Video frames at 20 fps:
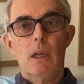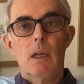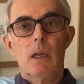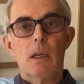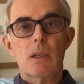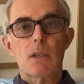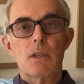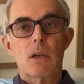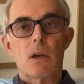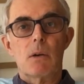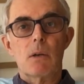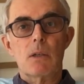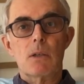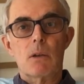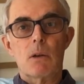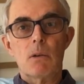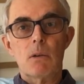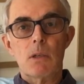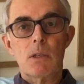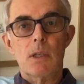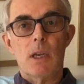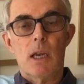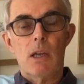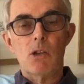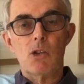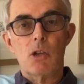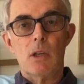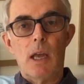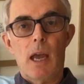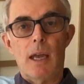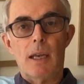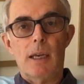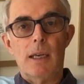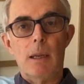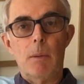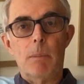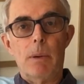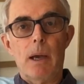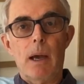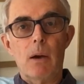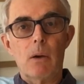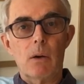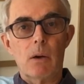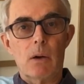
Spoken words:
And so as soon as the engine had any power